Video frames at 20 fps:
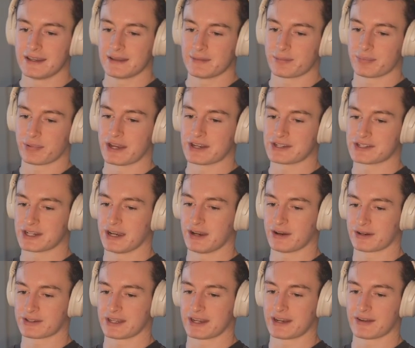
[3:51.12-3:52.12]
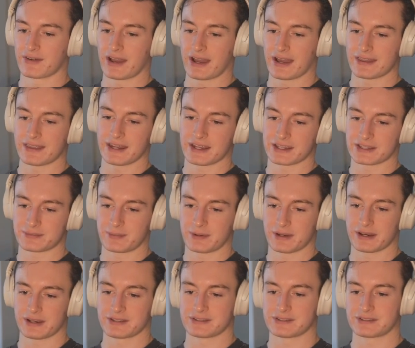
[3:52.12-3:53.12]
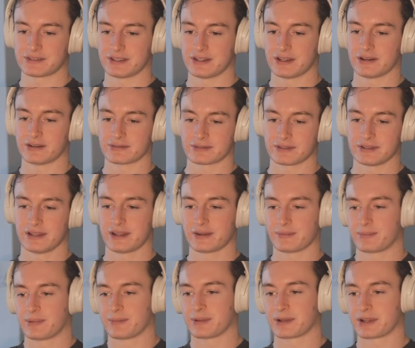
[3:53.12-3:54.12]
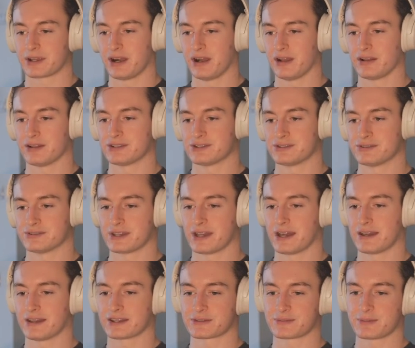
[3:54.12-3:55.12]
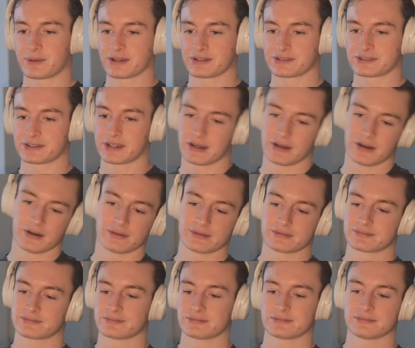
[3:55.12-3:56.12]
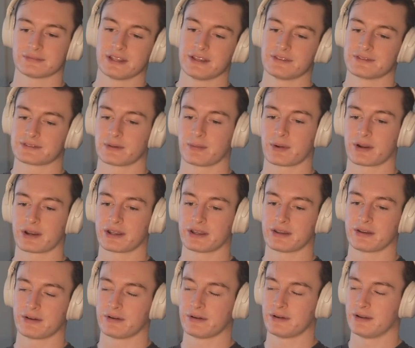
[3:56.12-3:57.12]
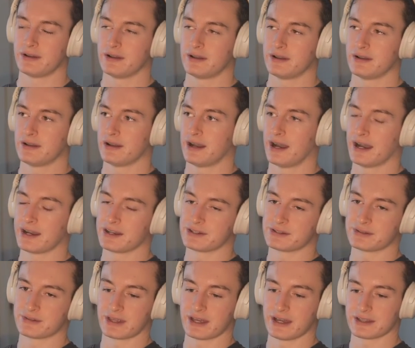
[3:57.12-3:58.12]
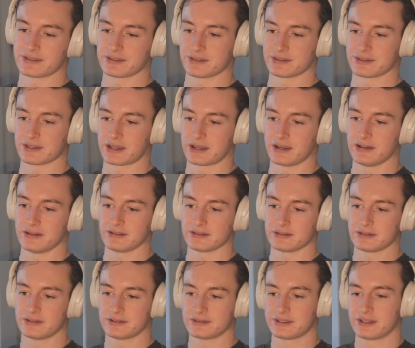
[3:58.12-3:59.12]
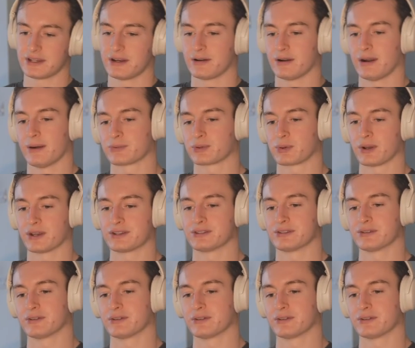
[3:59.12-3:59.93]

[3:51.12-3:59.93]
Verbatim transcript: branch out because I never had that experience. You know, a lot of people in college use that experience to go live somewhere new. I didn't do that, so I was like, oh, you know, I'm 22, I